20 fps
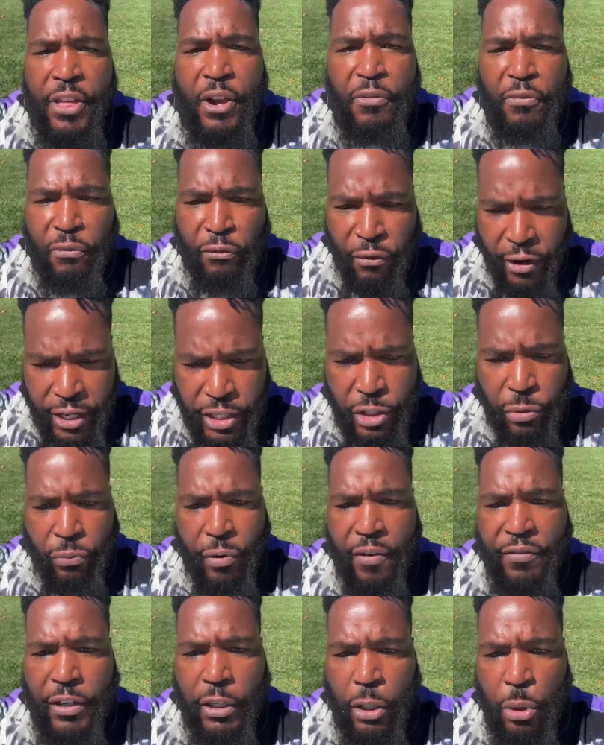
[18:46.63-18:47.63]
the French
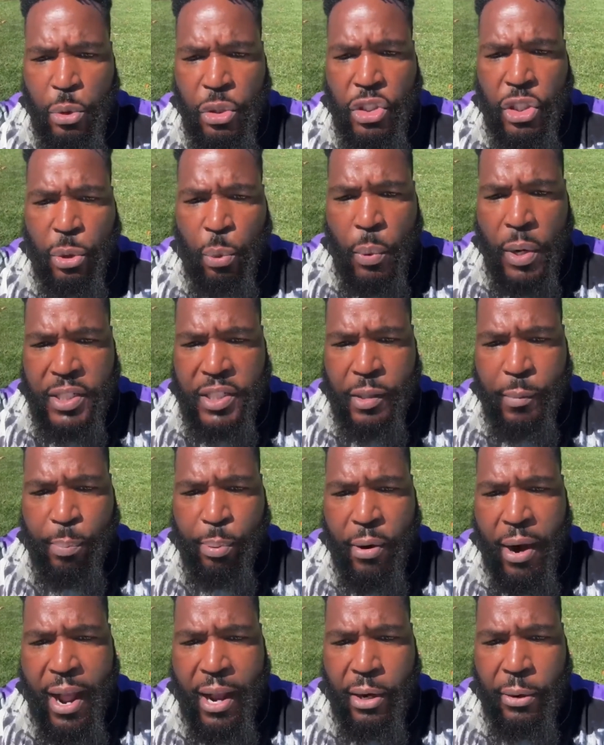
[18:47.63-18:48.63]
Revolution was in
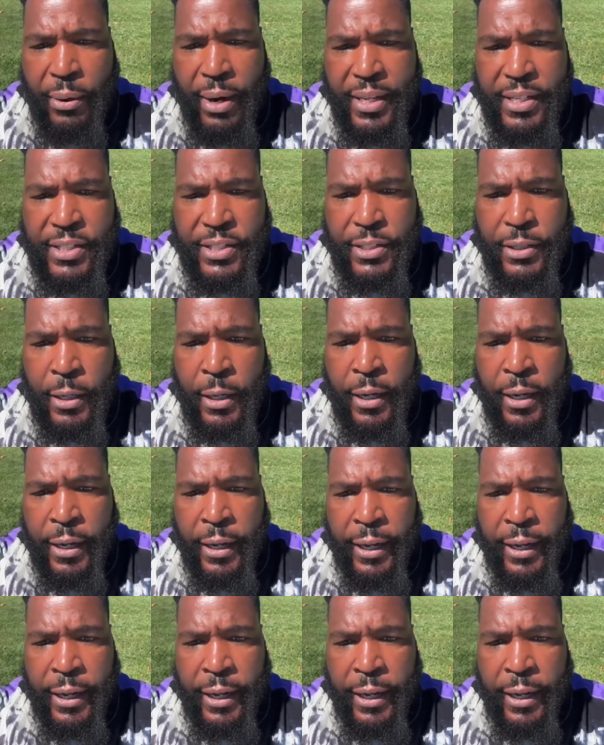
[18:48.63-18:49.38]
progress,